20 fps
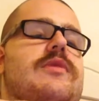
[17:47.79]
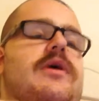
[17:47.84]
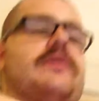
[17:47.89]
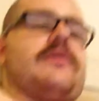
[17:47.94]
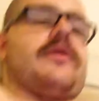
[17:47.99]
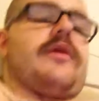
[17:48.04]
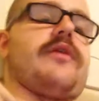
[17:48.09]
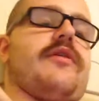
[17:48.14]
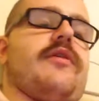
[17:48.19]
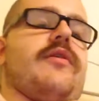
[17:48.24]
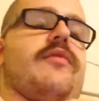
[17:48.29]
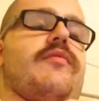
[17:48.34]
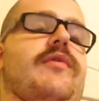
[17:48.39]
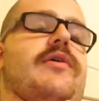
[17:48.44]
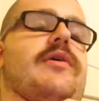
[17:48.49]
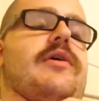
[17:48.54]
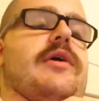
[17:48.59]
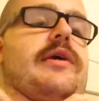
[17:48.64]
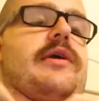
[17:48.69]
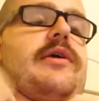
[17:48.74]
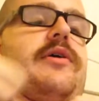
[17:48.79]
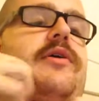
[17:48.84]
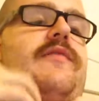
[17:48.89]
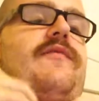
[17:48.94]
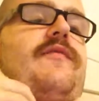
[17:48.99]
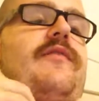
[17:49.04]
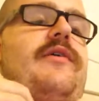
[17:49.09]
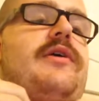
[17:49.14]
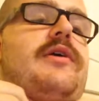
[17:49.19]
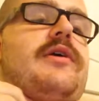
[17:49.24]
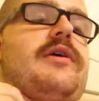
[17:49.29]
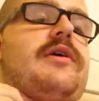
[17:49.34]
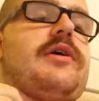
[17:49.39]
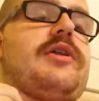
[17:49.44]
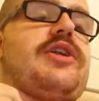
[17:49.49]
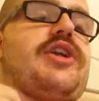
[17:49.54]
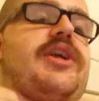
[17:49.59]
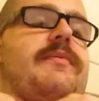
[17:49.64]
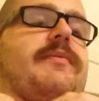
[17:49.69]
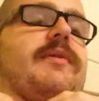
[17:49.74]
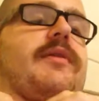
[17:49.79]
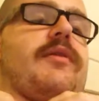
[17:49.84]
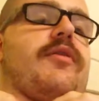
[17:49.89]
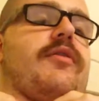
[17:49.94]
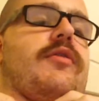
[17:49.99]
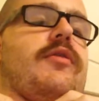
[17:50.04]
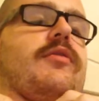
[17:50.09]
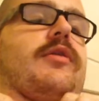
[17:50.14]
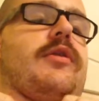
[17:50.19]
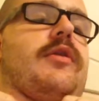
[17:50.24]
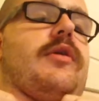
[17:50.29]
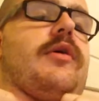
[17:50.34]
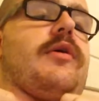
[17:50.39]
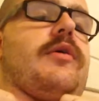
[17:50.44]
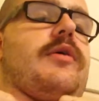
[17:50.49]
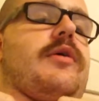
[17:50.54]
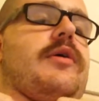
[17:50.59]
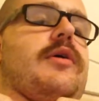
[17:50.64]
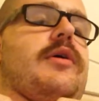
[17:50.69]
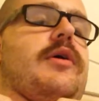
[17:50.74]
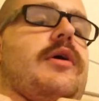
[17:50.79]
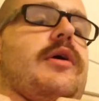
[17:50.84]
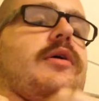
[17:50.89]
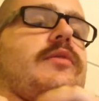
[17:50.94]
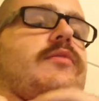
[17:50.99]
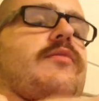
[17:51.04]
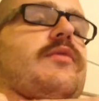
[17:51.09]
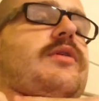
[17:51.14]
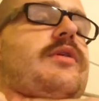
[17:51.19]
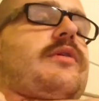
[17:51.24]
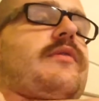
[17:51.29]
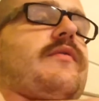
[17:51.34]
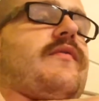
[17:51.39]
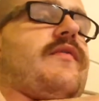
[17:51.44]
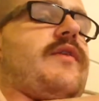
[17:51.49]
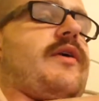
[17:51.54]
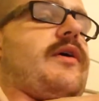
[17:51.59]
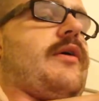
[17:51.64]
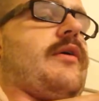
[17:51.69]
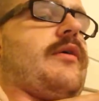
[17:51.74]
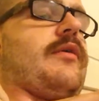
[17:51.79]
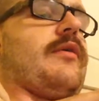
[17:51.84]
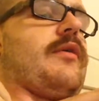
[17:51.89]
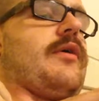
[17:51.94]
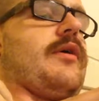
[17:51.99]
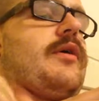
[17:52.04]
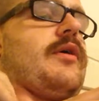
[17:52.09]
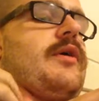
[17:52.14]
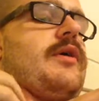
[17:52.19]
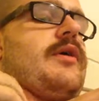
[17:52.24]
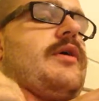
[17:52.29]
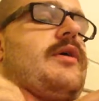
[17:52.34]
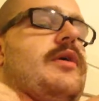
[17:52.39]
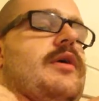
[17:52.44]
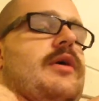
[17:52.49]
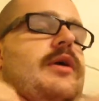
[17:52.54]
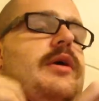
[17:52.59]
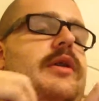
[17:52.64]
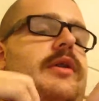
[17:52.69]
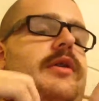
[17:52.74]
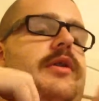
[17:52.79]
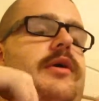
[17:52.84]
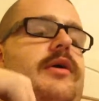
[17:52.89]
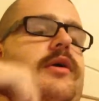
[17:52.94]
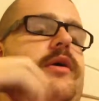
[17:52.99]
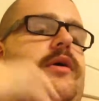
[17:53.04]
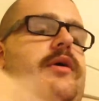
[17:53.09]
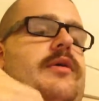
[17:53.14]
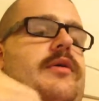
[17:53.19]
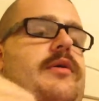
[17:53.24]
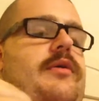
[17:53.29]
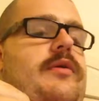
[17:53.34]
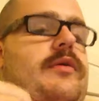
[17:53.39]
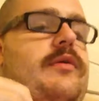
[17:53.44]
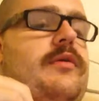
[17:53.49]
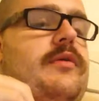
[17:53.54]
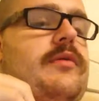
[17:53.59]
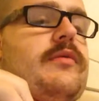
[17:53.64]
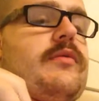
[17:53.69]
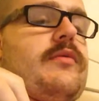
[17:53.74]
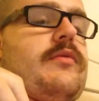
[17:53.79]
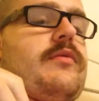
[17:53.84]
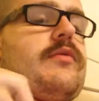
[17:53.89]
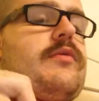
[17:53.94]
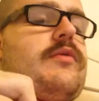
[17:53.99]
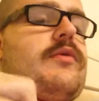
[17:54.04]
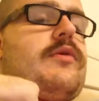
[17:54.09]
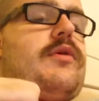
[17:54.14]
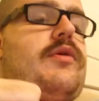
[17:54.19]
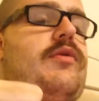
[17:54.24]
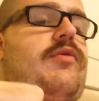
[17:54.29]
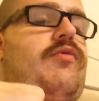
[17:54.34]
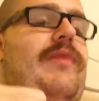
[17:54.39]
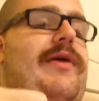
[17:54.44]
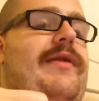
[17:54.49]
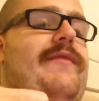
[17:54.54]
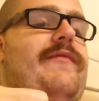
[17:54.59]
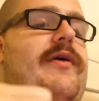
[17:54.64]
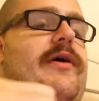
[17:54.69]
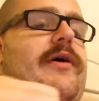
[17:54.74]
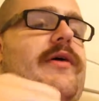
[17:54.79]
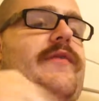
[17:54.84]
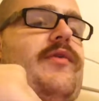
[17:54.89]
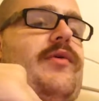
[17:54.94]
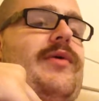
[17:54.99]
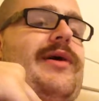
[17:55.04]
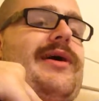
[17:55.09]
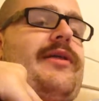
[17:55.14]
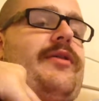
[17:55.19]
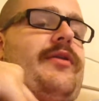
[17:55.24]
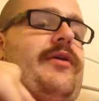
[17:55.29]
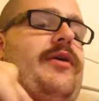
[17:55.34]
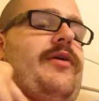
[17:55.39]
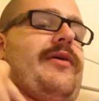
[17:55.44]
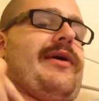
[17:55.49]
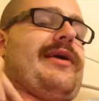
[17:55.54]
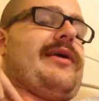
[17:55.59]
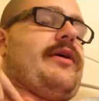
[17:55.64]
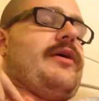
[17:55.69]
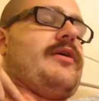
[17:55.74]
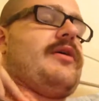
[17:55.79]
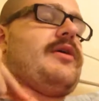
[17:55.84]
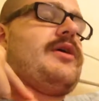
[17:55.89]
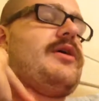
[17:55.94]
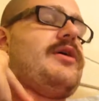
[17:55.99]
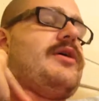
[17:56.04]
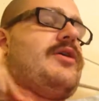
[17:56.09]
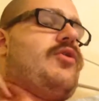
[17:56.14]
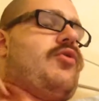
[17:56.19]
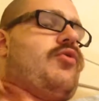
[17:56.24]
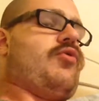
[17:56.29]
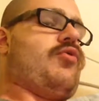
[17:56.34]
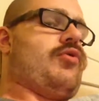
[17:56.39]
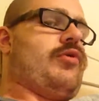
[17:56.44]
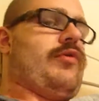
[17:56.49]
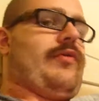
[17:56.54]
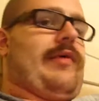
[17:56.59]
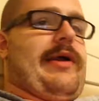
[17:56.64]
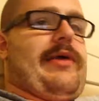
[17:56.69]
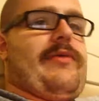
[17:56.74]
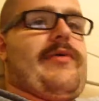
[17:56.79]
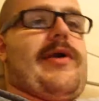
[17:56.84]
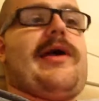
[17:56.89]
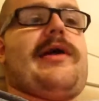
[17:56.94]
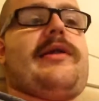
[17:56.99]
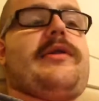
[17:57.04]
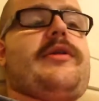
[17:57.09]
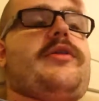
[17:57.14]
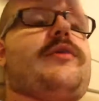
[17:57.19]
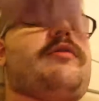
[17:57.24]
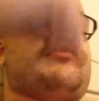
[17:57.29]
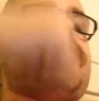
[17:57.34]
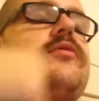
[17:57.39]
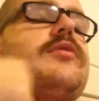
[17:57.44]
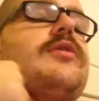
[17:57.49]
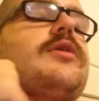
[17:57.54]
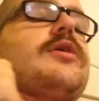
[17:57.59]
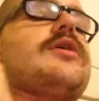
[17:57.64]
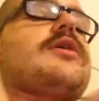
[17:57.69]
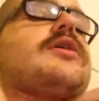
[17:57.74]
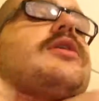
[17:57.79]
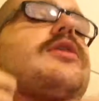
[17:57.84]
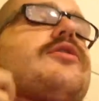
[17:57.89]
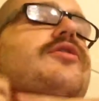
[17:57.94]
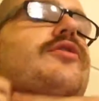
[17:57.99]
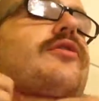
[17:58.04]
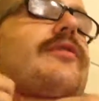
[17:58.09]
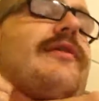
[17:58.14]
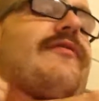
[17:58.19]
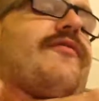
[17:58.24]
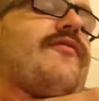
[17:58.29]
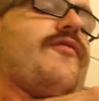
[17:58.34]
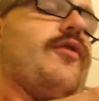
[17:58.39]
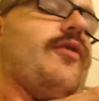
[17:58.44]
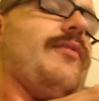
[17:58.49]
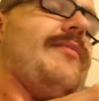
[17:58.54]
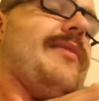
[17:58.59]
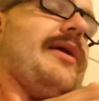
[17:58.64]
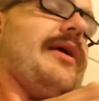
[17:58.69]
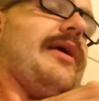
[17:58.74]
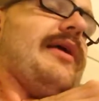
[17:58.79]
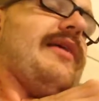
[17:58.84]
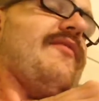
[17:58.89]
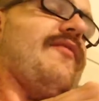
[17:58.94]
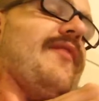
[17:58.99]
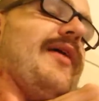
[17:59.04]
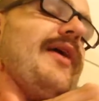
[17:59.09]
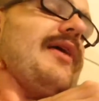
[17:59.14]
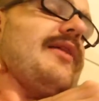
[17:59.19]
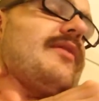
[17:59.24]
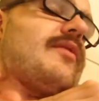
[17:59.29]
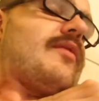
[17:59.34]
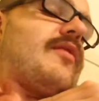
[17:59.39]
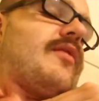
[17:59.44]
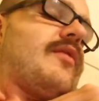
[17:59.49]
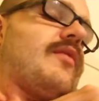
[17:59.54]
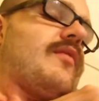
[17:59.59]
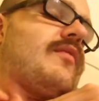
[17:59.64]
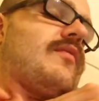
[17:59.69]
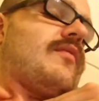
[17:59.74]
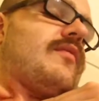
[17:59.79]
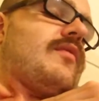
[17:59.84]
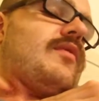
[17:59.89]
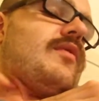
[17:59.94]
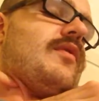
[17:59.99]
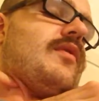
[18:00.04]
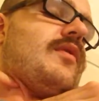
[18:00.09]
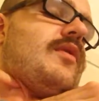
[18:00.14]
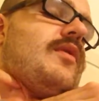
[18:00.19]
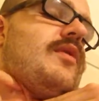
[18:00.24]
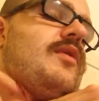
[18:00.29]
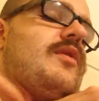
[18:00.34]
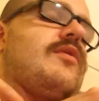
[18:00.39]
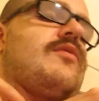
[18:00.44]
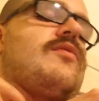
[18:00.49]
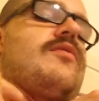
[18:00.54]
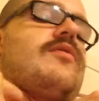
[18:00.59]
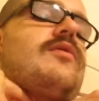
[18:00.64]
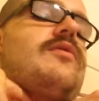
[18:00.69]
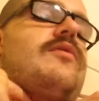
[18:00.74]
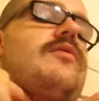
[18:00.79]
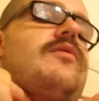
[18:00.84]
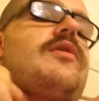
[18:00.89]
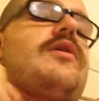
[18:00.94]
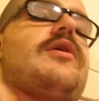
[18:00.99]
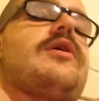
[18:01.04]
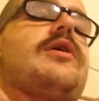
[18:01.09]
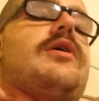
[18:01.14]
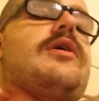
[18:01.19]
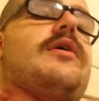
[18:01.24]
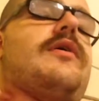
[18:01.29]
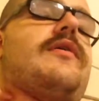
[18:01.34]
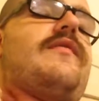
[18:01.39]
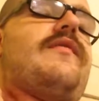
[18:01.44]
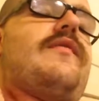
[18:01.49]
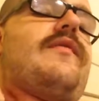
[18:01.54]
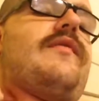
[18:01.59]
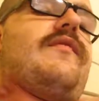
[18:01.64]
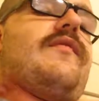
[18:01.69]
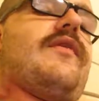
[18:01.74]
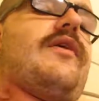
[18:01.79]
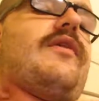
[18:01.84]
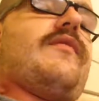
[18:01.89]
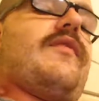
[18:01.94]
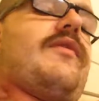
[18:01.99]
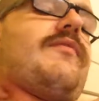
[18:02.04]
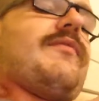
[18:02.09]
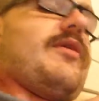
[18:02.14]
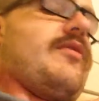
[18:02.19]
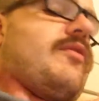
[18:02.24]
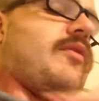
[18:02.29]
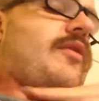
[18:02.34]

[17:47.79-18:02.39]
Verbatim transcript: this is where I got the uh, chip installed. I got one there and uh, one there. The wires are going all the way around. It's going through my veins. Uh, there's muscle